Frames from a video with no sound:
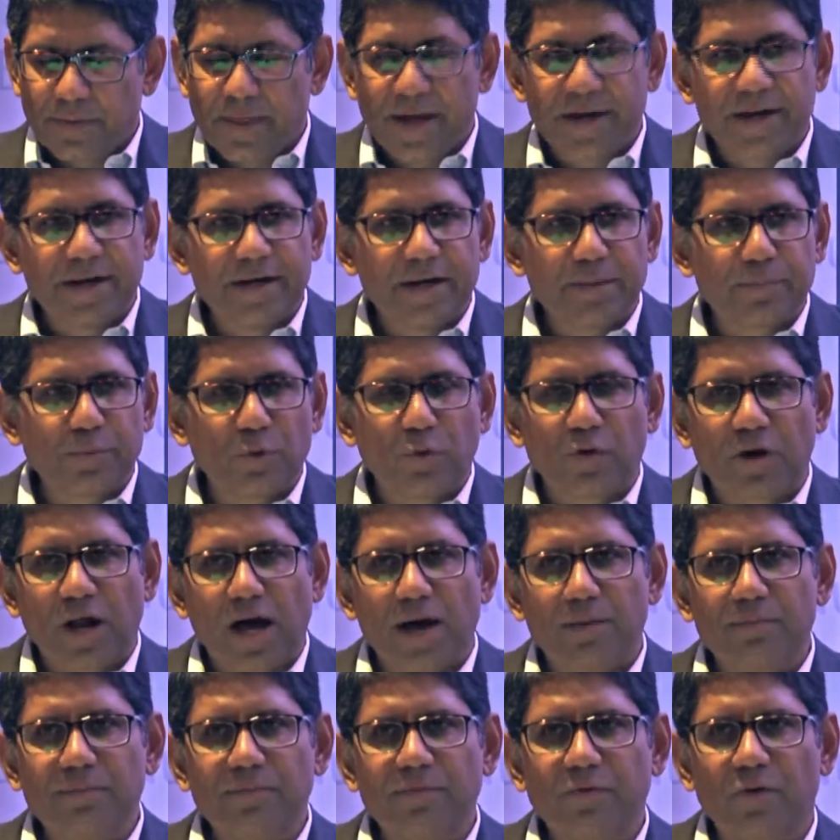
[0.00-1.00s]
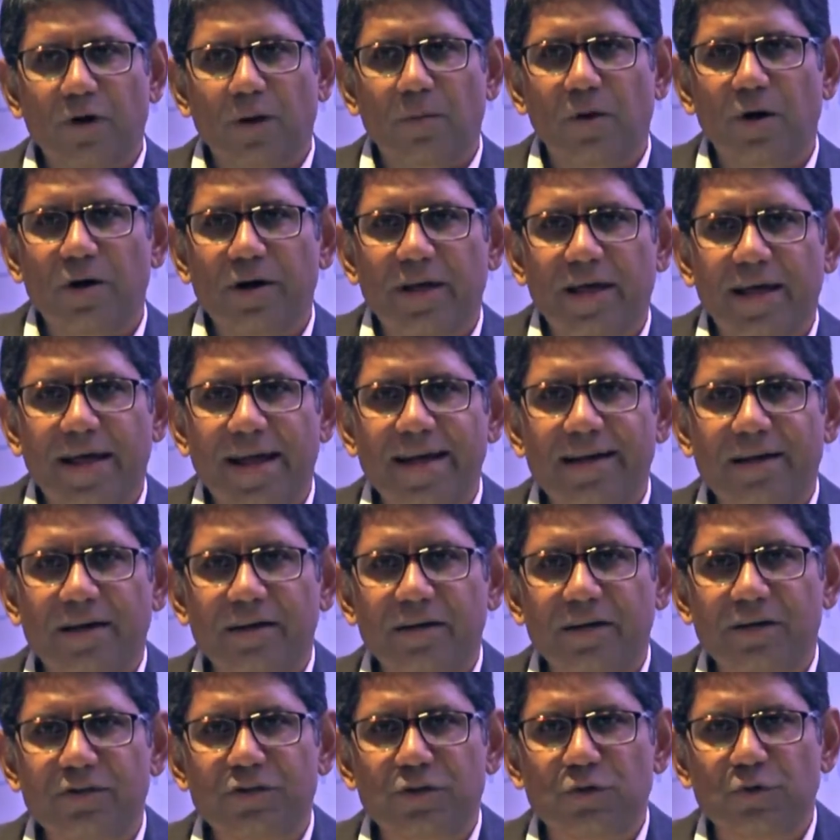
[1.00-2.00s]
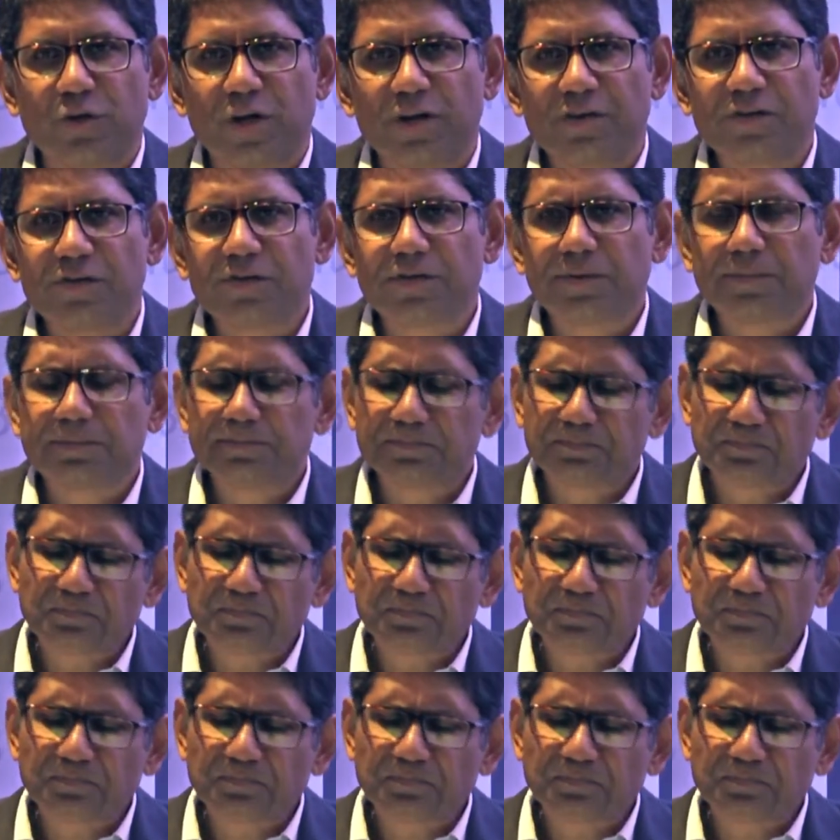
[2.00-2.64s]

They did a program for about 800 students